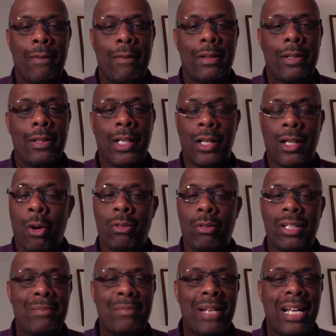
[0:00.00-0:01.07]
the
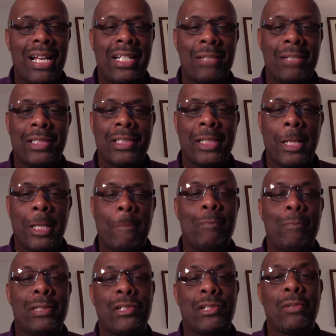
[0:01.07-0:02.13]
Golden Man himself,
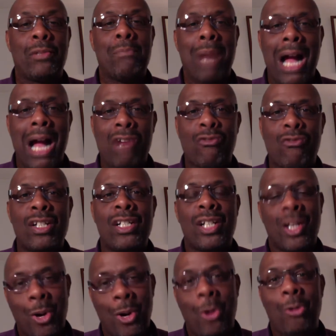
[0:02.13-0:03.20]
Mr. Myron
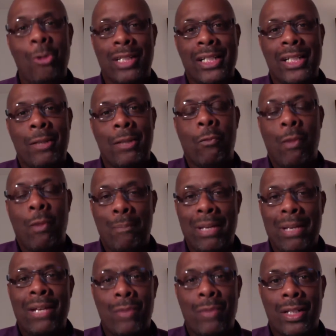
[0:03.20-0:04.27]
Golden, will
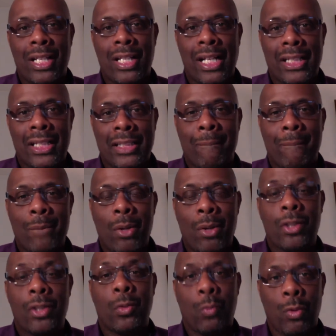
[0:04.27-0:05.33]
be with us
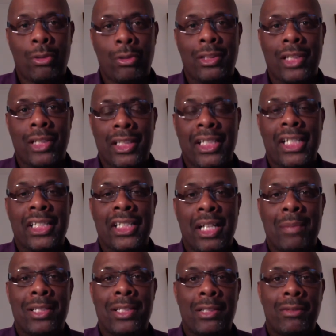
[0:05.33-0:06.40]
on the World Success
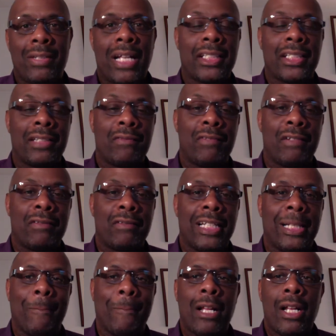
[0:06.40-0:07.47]
Summit
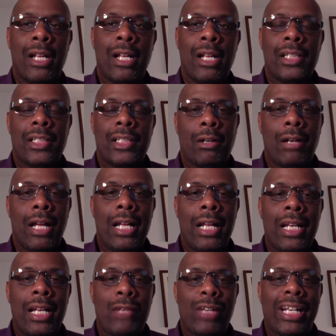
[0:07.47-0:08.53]
2015. So, and
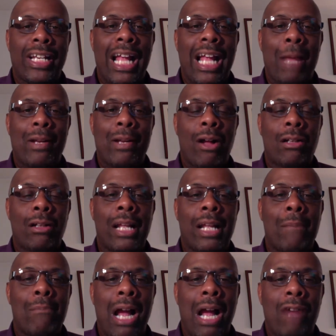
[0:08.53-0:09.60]
in recapping all of
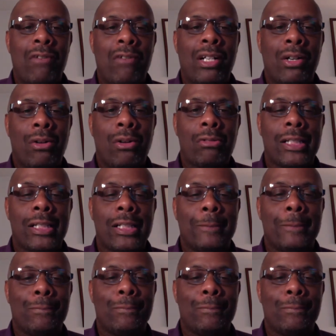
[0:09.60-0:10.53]
that, Myron Golden